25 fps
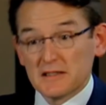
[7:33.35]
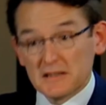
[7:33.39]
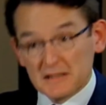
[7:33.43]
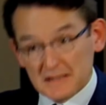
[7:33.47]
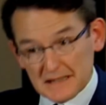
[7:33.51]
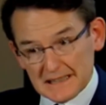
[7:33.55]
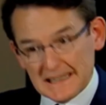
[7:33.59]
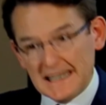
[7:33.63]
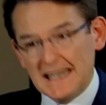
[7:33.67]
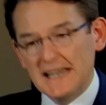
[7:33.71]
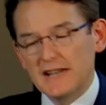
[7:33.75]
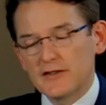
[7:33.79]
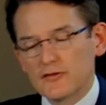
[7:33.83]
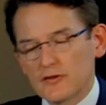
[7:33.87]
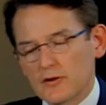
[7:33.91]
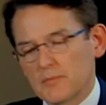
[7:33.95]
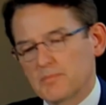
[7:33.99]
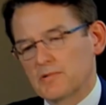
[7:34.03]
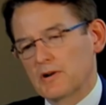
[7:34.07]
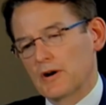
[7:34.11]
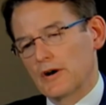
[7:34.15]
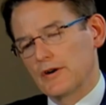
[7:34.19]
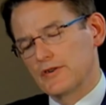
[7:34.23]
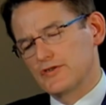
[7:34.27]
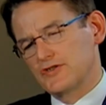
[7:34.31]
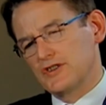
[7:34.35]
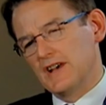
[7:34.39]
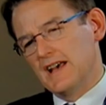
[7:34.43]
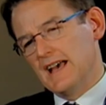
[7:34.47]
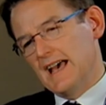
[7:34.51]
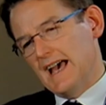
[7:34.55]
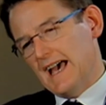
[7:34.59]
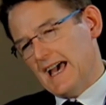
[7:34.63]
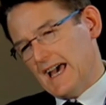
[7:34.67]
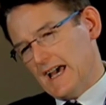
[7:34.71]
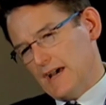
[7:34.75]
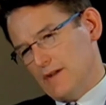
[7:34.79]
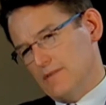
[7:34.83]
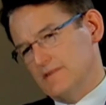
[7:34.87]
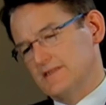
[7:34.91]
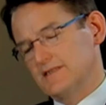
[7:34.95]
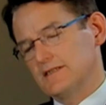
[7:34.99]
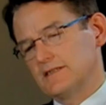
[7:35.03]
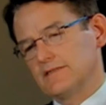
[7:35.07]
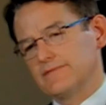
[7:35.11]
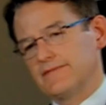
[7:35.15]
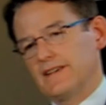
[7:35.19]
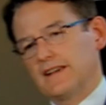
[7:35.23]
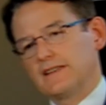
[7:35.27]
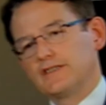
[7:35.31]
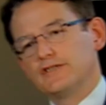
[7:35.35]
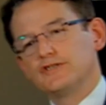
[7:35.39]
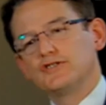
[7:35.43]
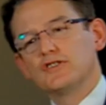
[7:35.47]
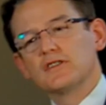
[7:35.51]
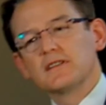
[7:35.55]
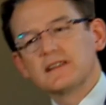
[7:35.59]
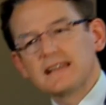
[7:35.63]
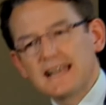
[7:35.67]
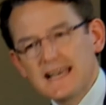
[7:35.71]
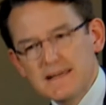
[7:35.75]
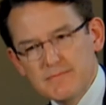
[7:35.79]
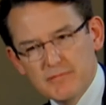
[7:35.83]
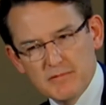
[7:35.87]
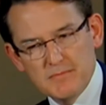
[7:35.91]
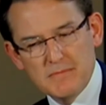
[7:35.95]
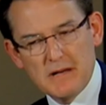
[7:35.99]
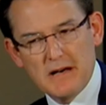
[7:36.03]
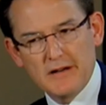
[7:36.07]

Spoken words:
leaner approach, how has it affected your labour